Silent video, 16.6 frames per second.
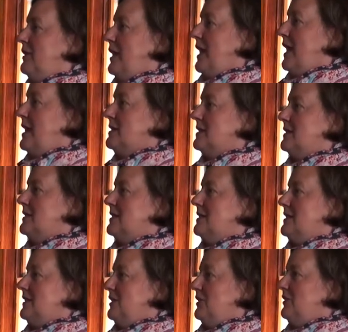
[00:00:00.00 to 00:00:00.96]
they ask us
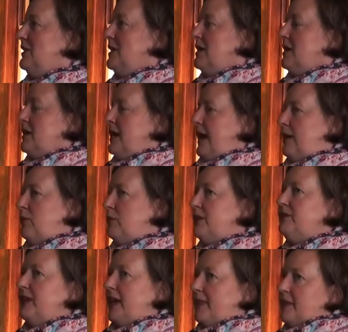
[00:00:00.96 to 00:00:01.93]
to do. And
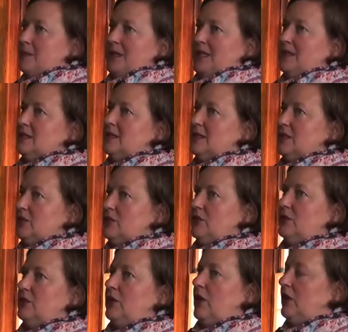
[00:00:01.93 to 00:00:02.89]
we've got the means to
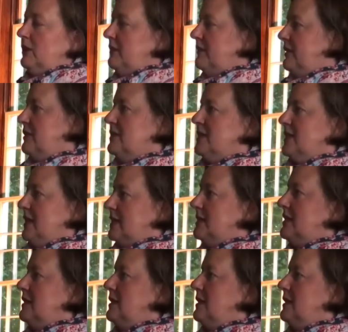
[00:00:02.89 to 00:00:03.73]
do all of those things